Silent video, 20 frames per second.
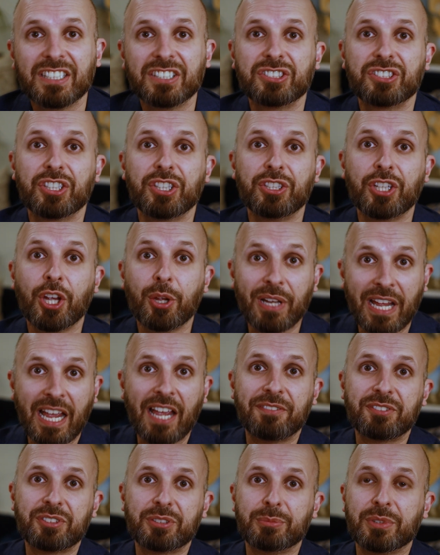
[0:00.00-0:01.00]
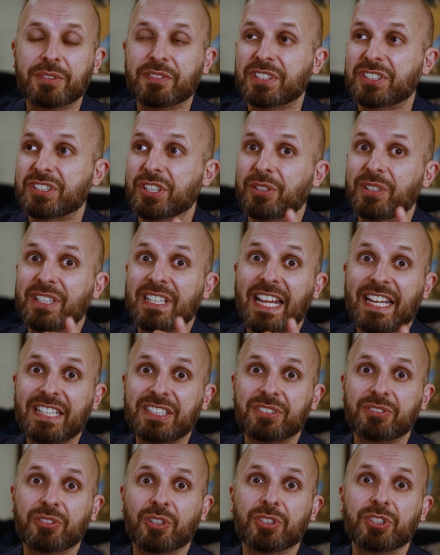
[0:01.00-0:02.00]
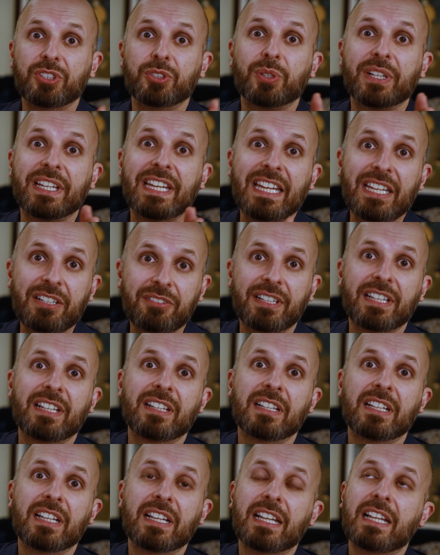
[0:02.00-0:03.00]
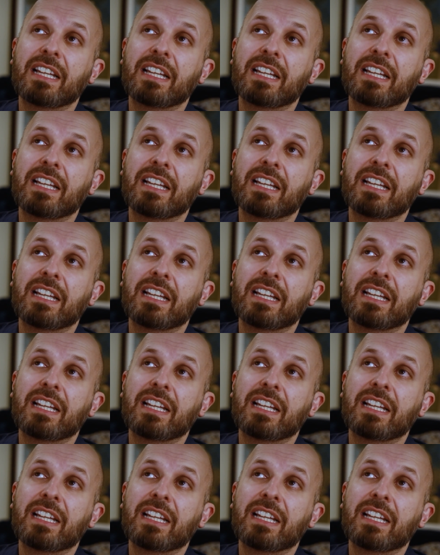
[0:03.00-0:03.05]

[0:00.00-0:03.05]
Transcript: so you don't have to remove it. So later on, your hearing